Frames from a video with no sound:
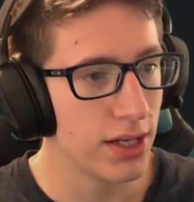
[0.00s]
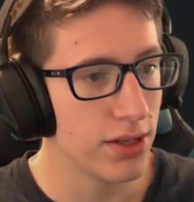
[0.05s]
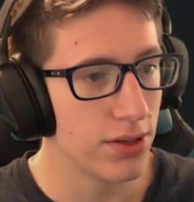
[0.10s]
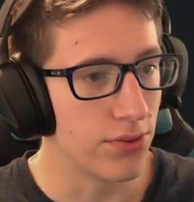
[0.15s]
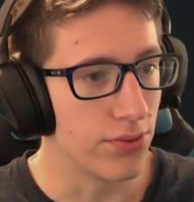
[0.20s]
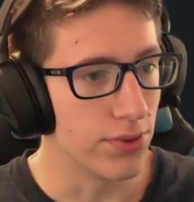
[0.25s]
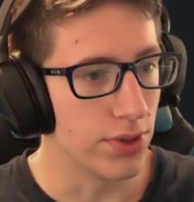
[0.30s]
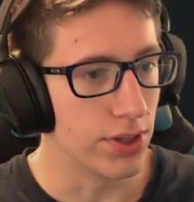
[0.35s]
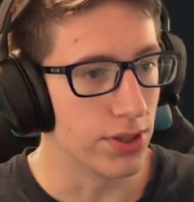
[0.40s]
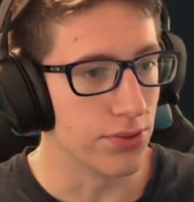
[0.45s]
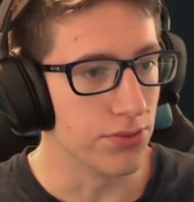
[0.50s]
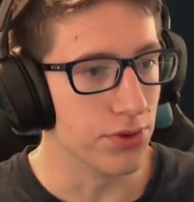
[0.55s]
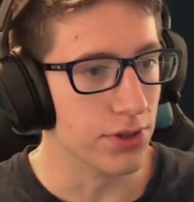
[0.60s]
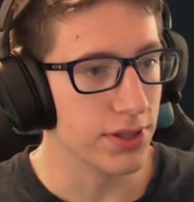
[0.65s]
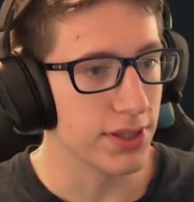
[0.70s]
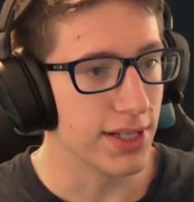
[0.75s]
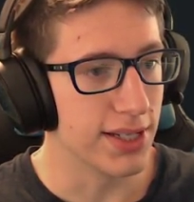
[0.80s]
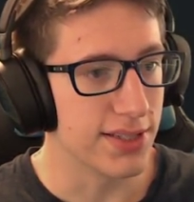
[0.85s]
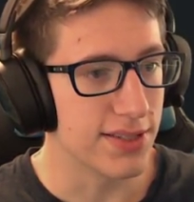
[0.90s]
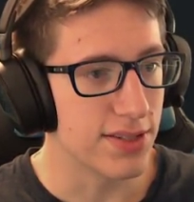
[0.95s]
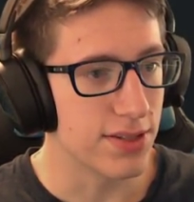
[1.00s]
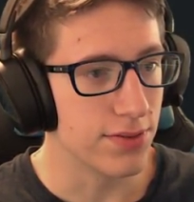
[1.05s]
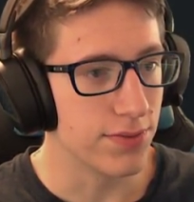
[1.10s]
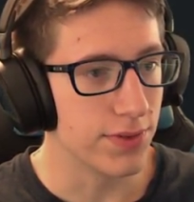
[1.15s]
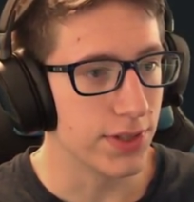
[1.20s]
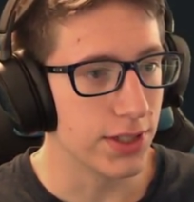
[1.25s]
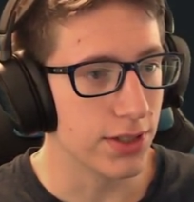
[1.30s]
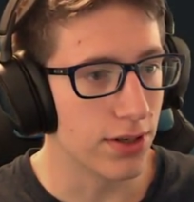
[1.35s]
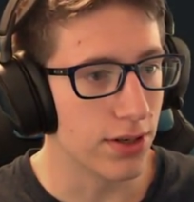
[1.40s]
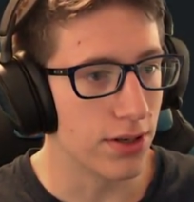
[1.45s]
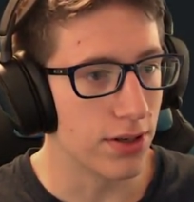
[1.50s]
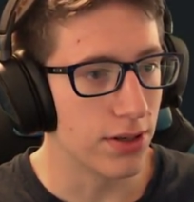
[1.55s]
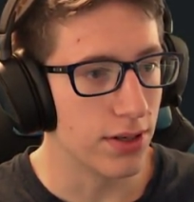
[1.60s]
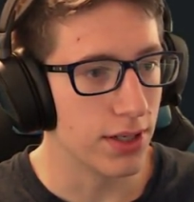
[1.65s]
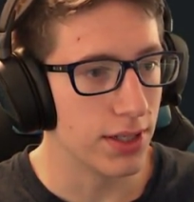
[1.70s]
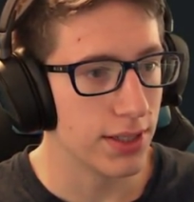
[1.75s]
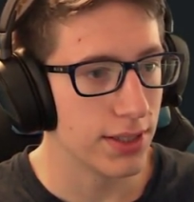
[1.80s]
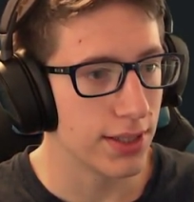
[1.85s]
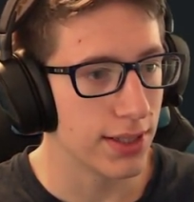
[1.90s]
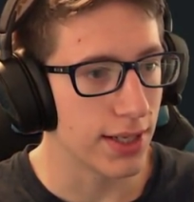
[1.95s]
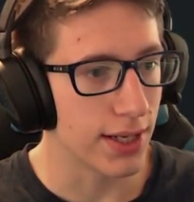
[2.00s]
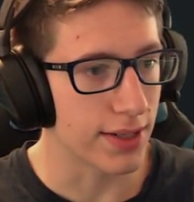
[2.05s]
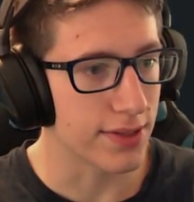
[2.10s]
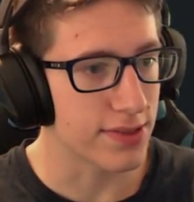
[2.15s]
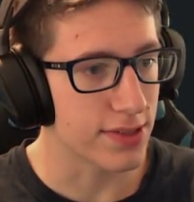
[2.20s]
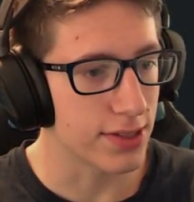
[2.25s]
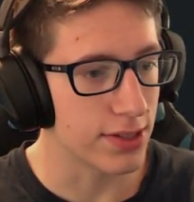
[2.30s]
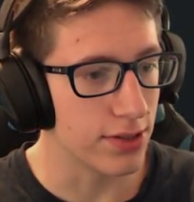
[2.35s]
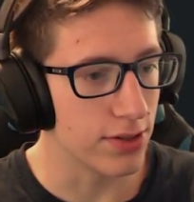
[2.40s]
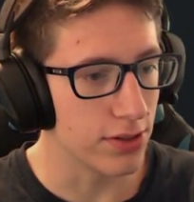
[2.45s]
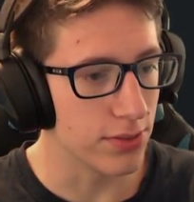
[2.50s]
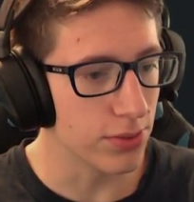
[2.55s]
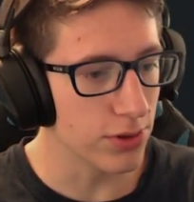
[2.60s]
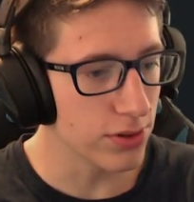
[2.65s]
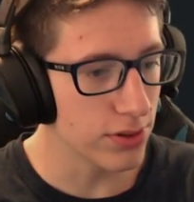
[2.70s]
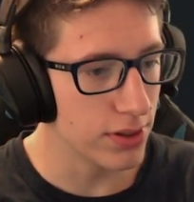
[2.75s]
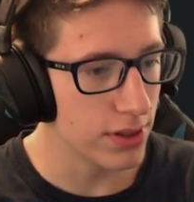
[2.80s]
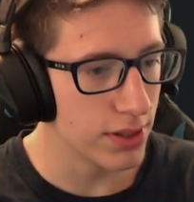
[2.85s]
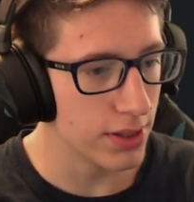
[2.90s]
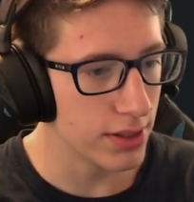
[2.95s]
Wrong one, that's the VR executable.